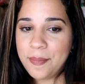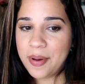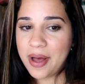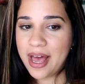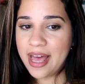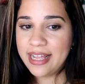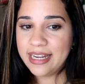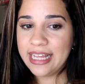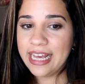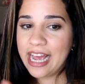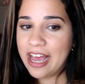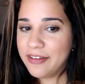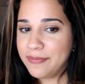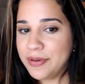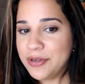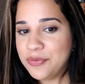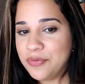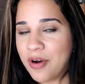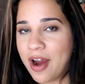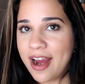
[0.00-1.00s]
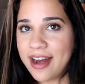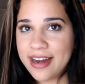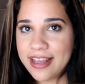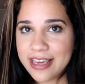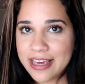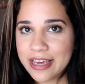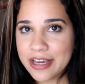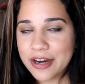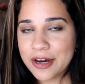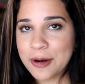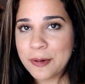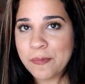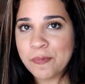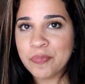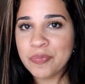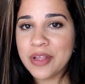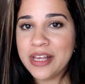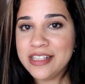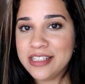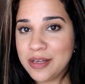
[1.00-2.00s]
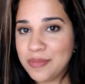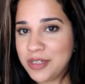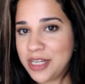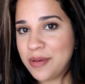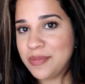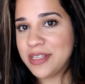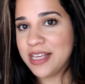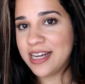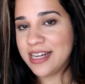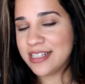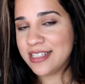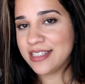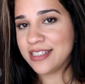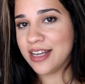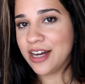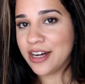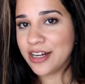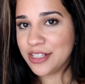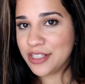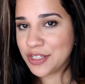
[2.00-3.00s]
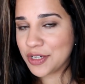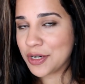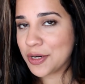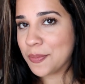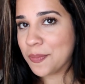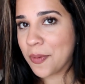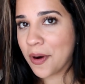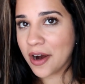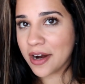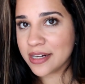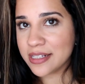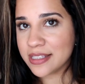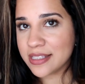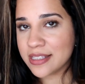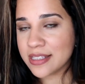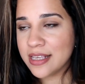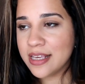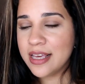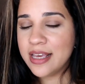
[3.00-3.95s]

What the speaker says: like I've been writing here, and sometimes I get stuck on certain parts